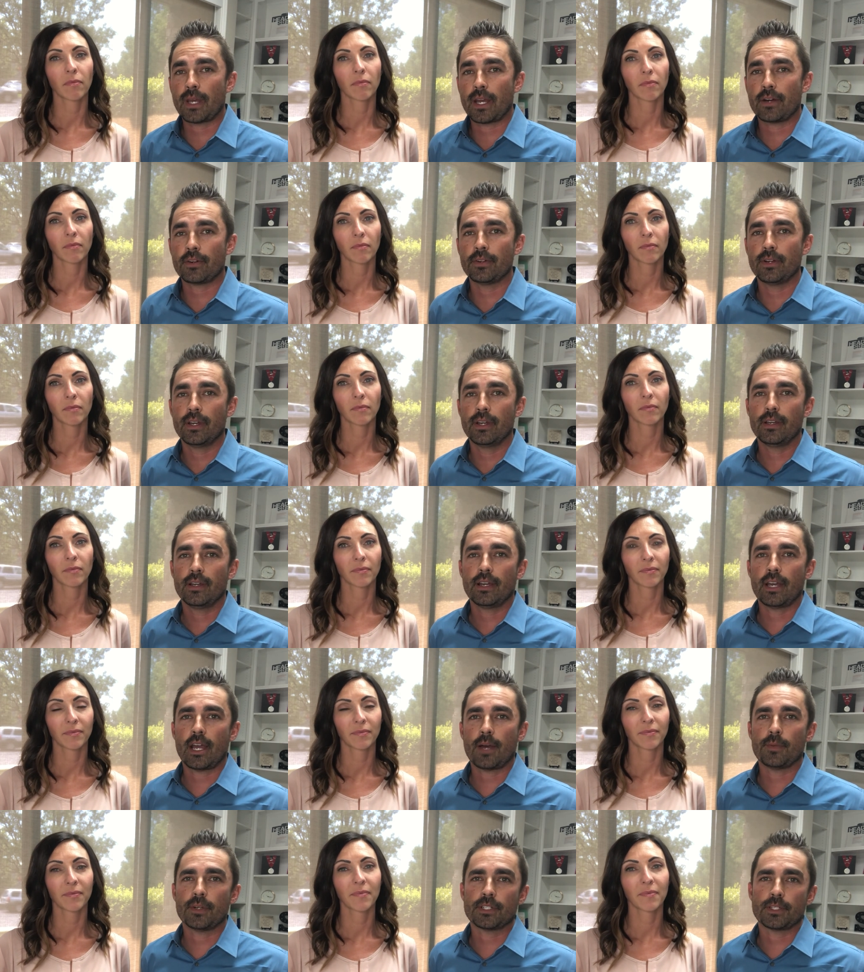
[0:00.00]
Speaker 1: now,
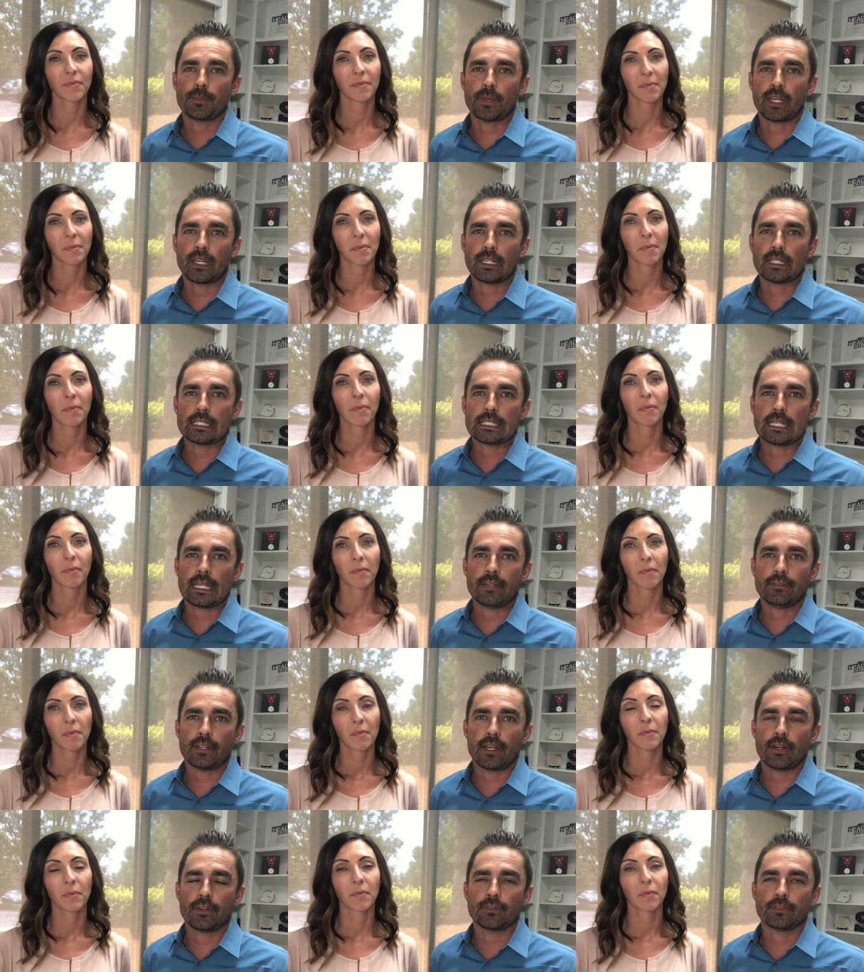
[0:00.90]
how much am I going to
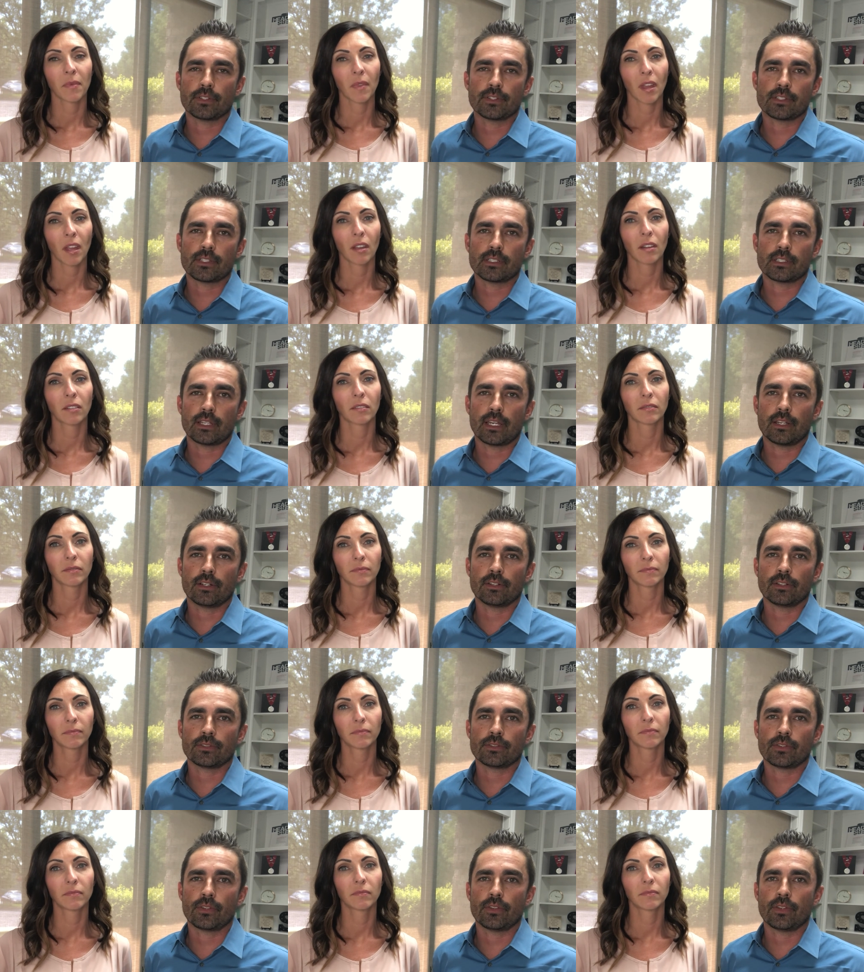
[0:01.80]
save now versus
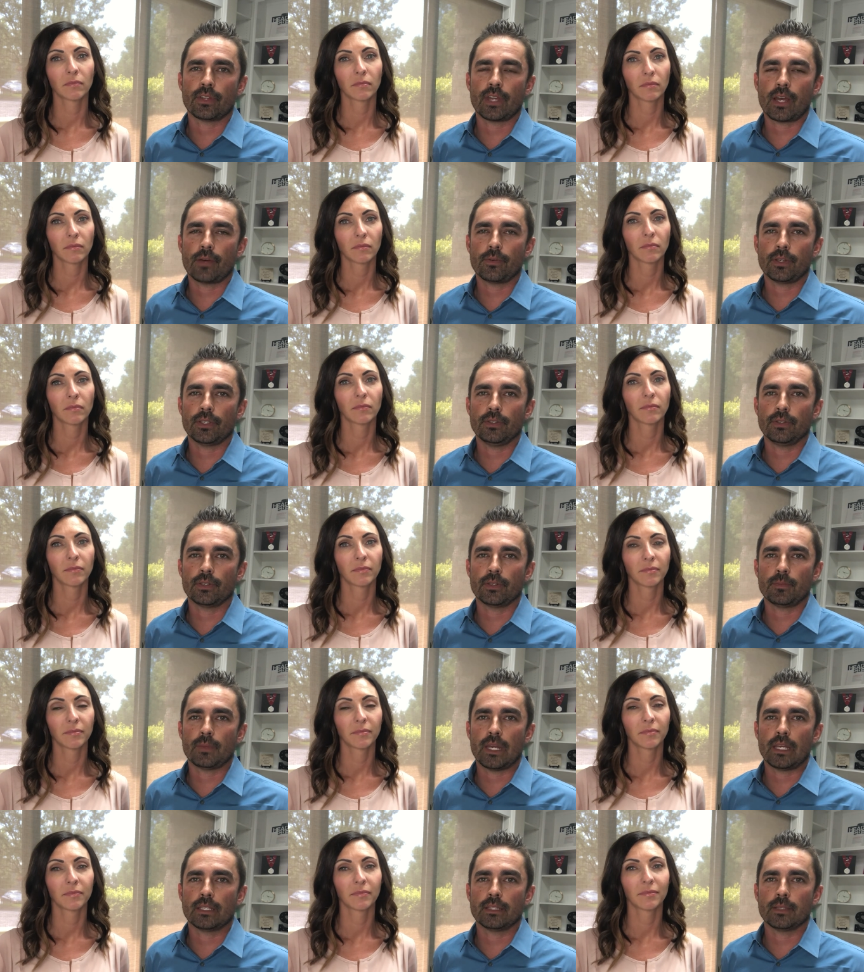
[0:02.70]
later? So then that way you
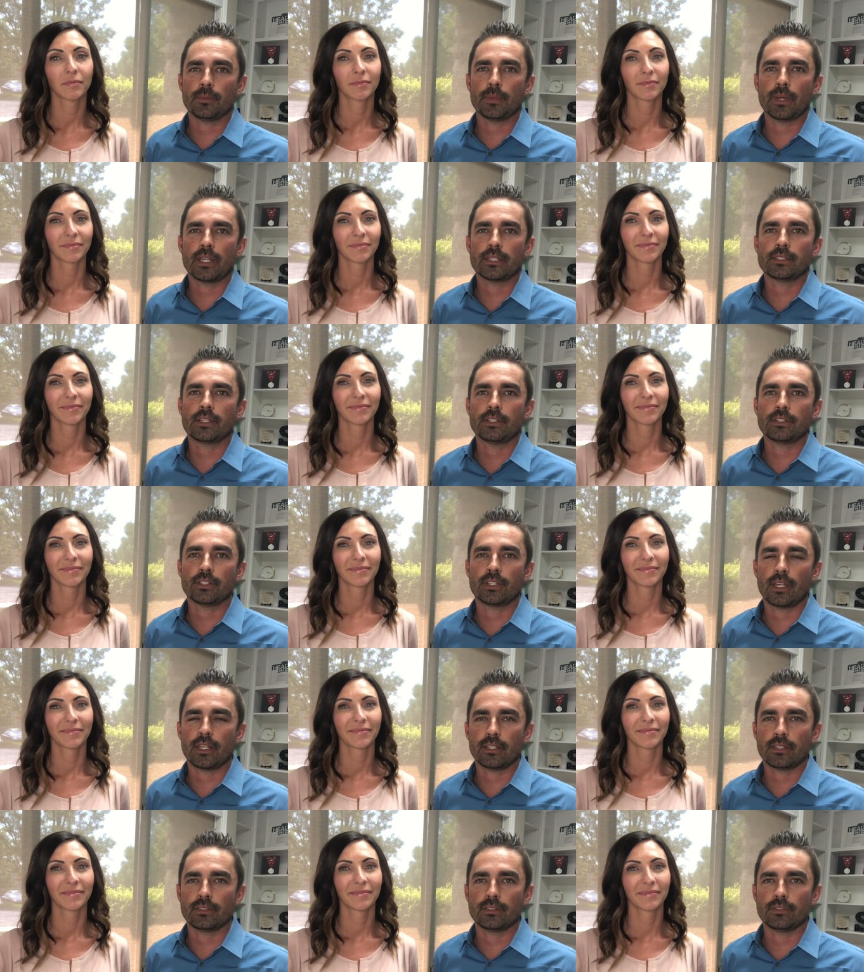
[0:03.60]
can make the best
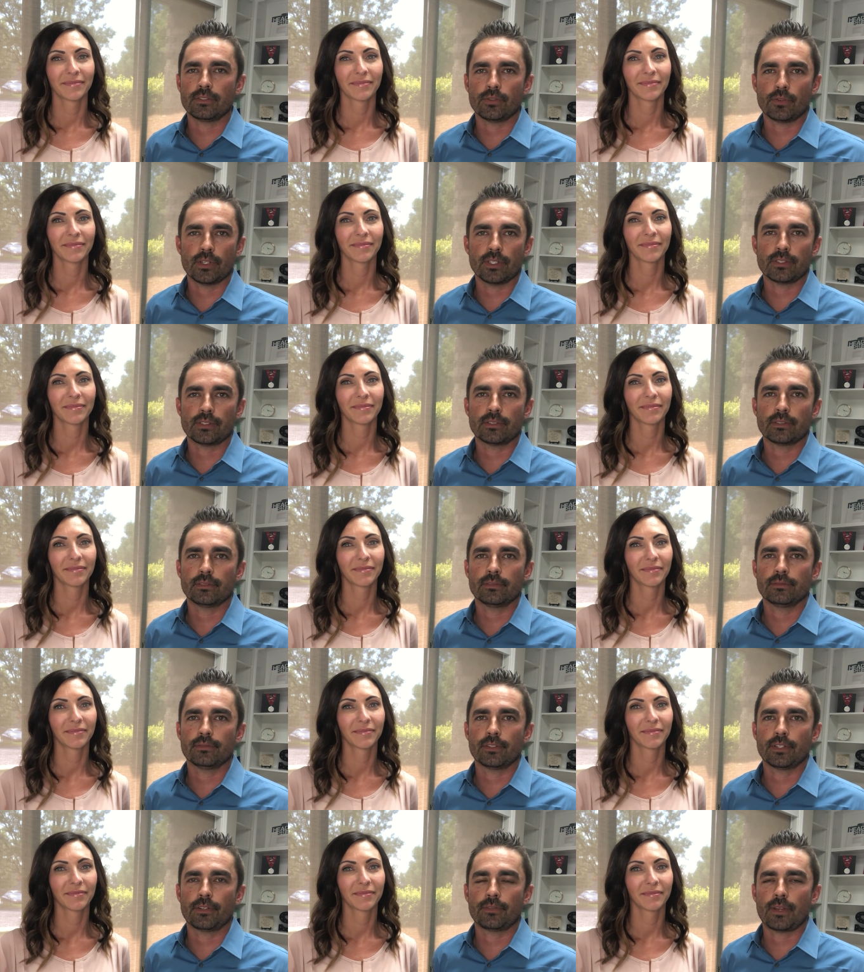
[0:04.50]
educated choice
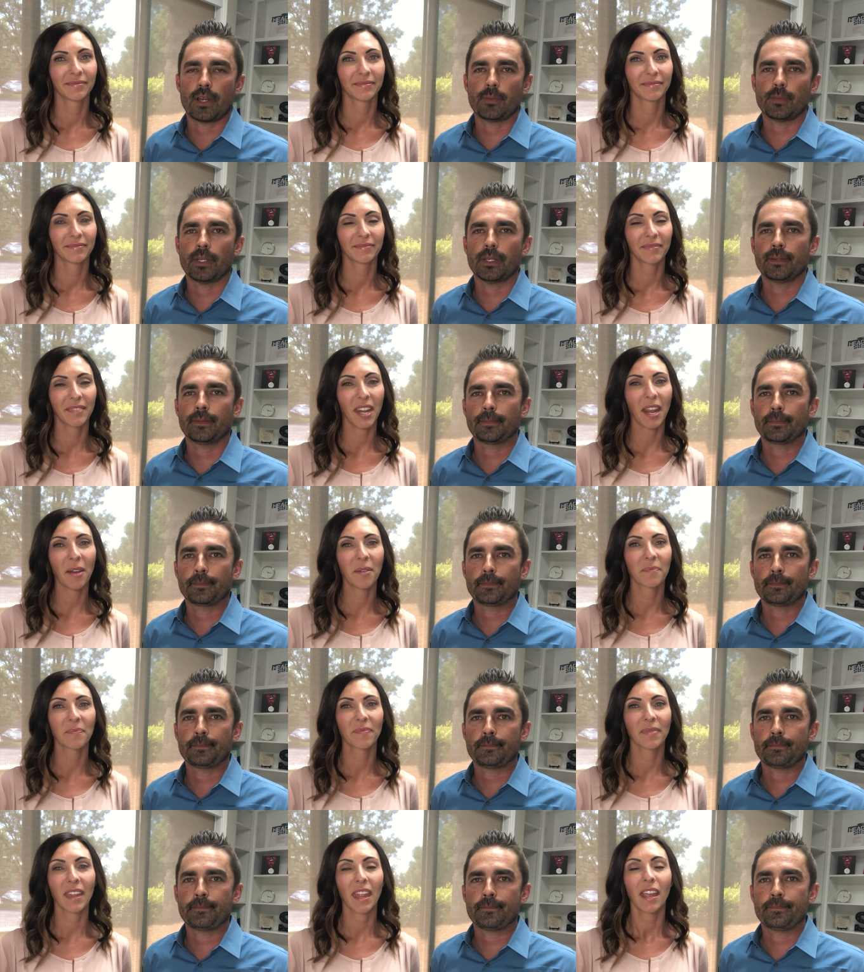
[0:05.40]
for your family.
Speaker 2: Yeah.
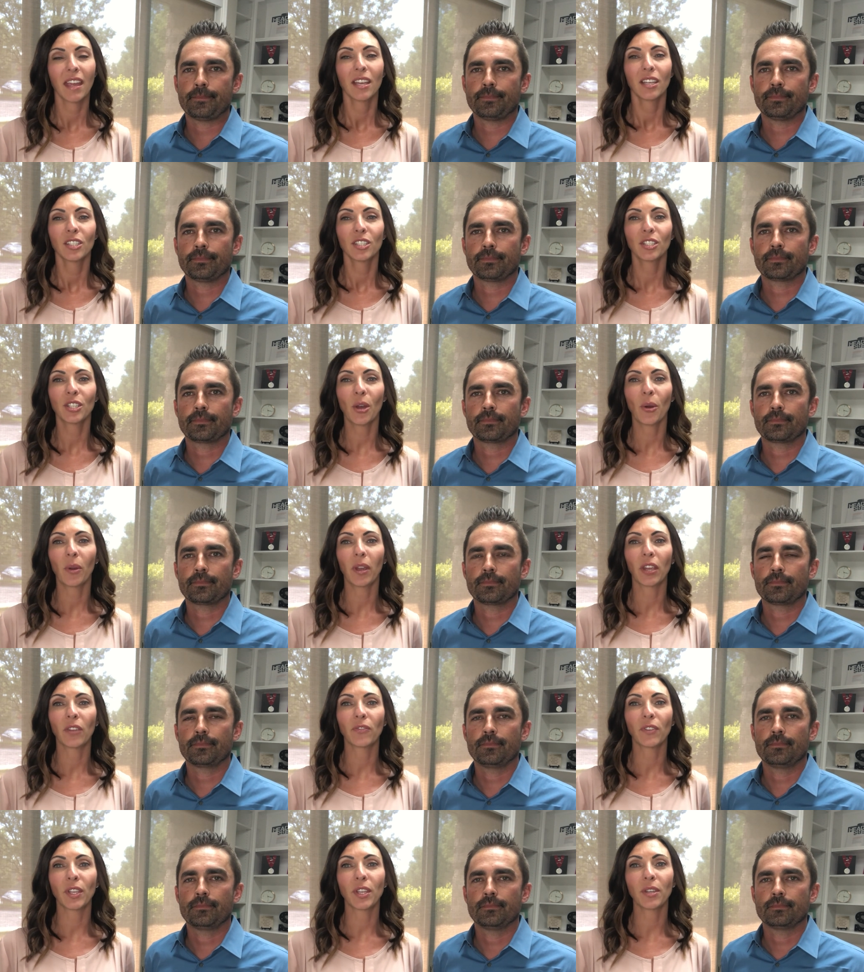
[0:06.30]
So
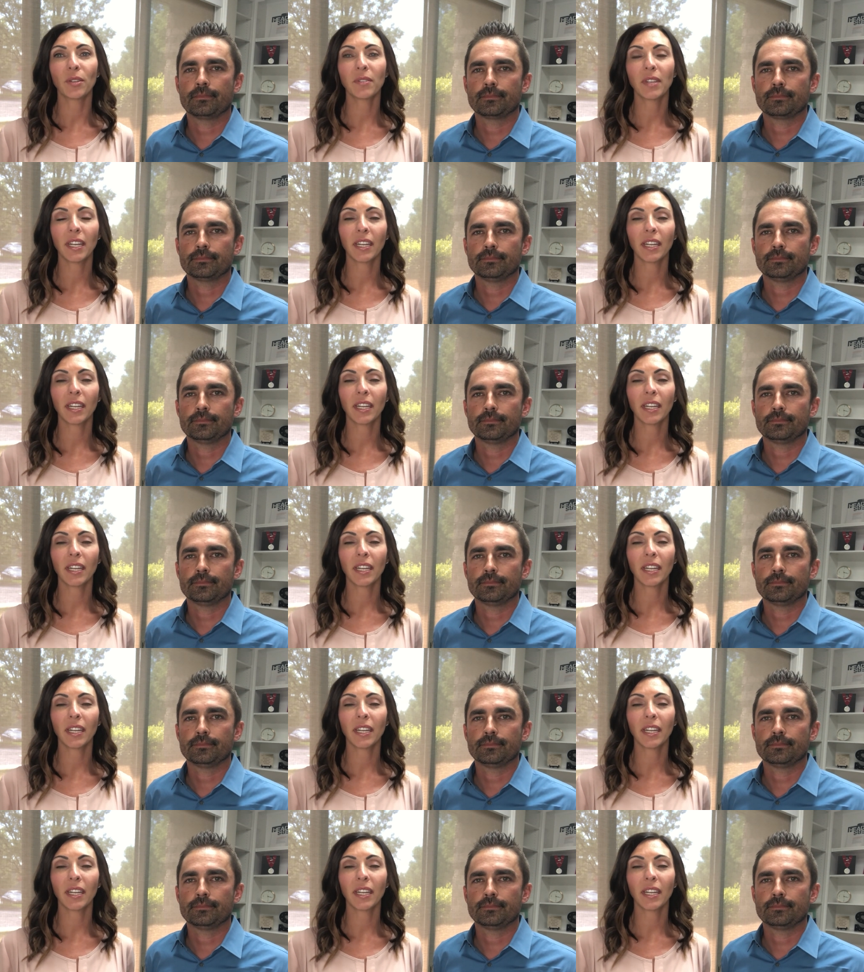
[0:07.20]
if you